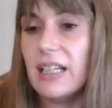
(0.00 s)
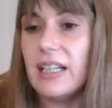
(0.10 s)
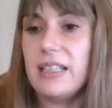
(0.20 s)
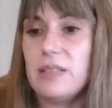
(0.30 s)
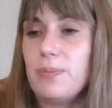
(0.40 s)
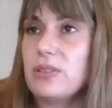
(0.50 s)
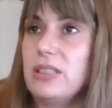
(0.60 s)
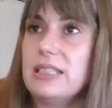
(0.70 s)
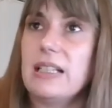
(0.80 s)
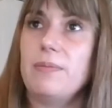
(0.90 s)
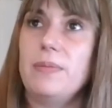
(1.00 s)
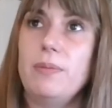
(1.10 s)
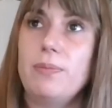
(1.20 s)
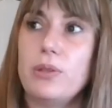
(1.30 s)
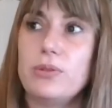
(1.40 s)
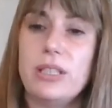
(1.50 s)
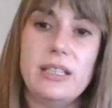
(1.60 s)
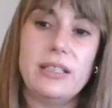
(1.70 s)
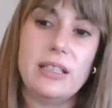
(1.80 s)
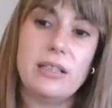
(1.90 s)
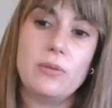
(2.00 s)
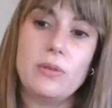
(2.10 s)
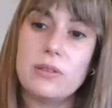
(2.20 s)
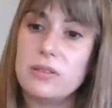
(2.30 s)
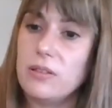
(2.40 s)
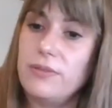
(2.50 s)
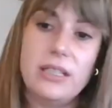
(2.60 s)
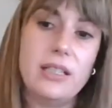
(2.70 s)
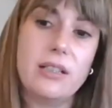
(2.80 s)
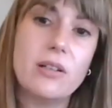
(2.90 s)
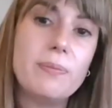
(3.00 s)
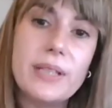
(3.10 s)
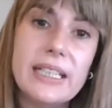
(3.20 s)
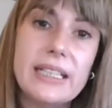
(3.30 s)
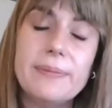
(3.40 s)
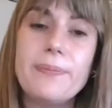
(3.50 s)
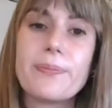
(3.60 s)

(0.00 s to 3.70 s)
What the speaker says: These posters can be posted in the walls of the company,